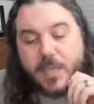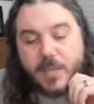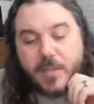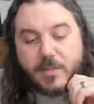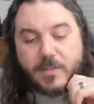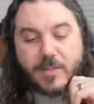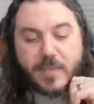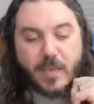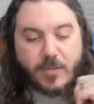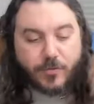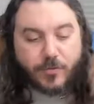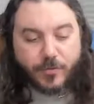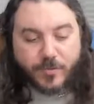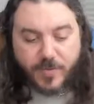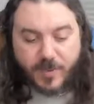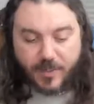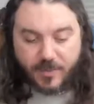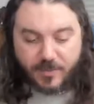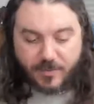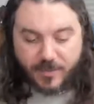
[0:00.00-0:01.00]
The other
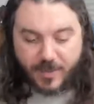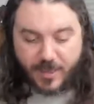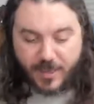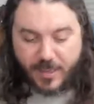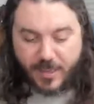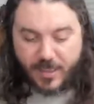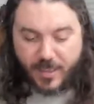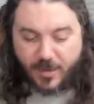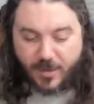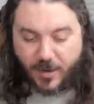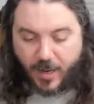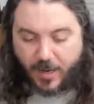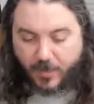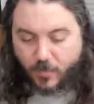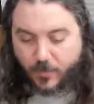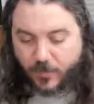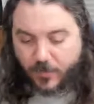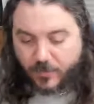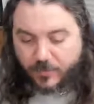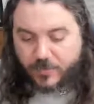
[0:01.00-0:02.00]
thing that I
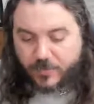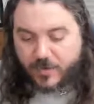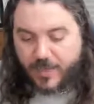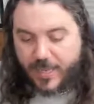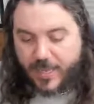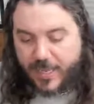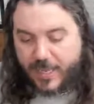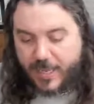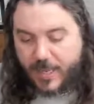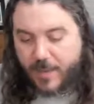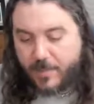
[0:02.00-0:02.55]
will say